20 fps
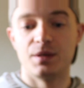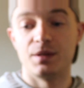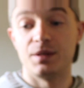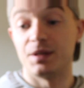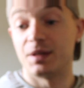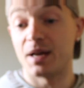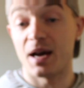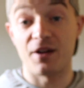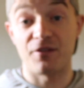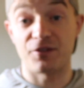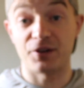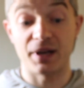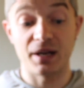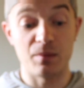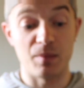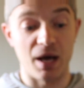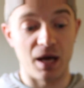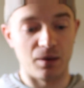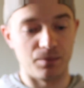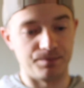You kind of forget
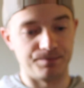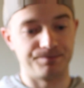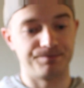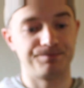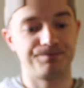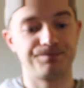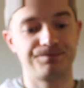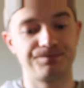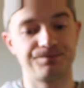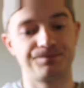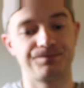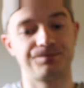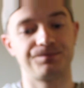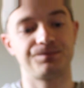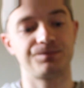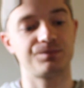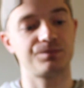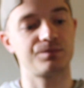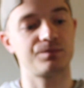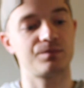about them.
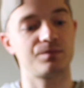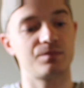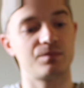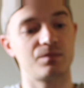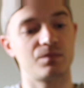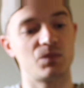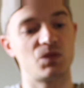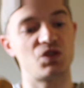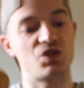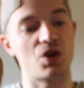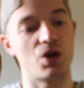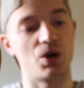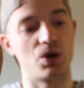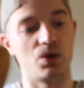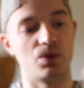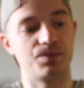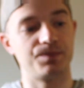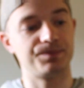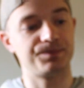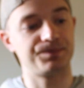So,